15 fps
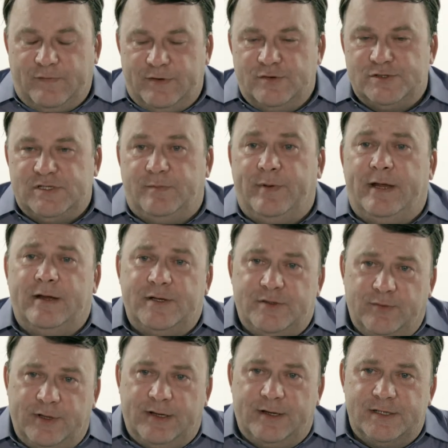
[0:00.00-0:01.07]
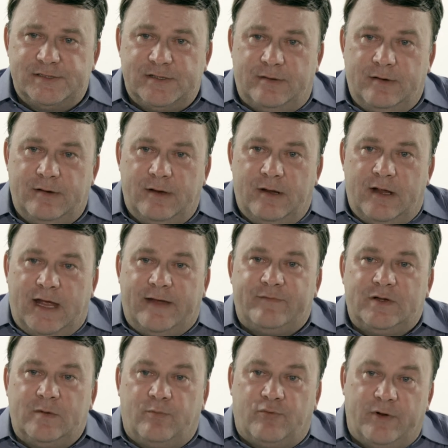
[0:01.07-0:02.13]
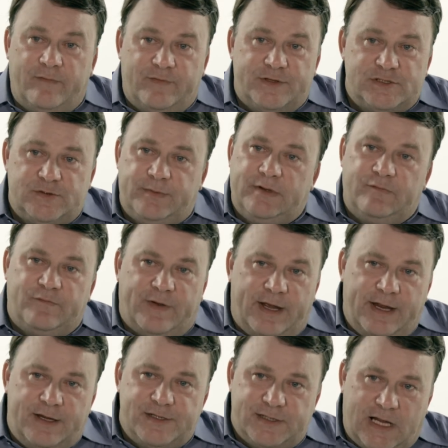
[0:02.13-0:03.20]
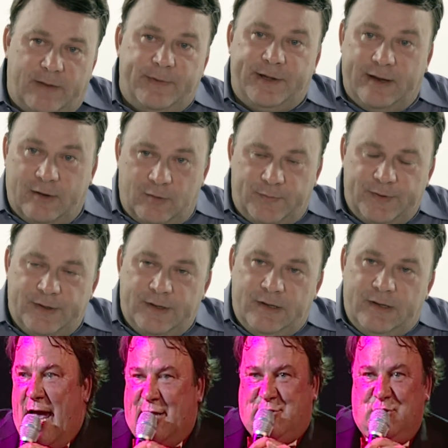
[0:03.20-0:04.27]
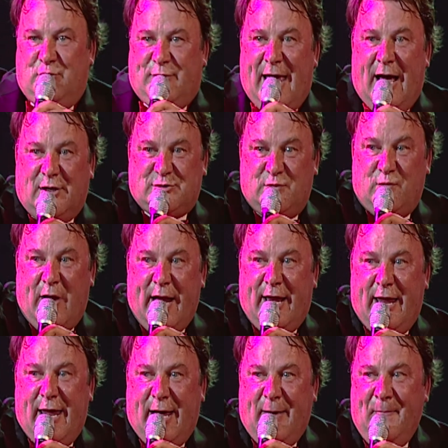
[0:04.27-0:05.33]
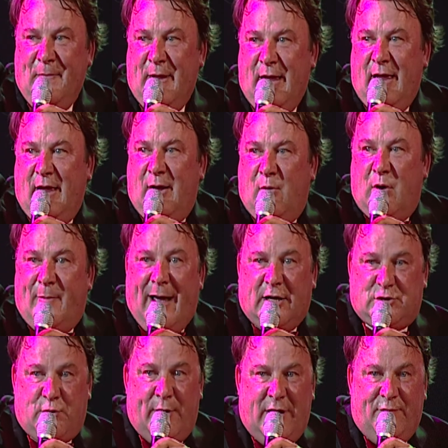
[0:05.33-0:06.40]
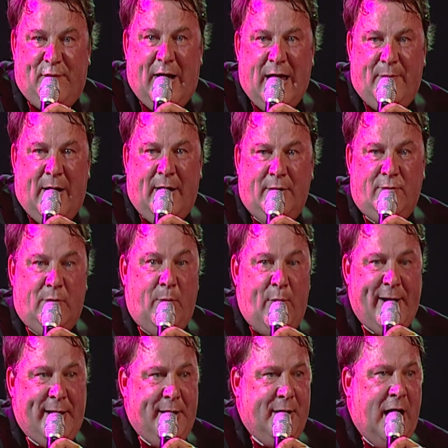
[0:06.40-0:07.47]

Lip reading: for UCP and doing this and having the privilege to be invited to come and help is that feeling when you have the event, it's all come together,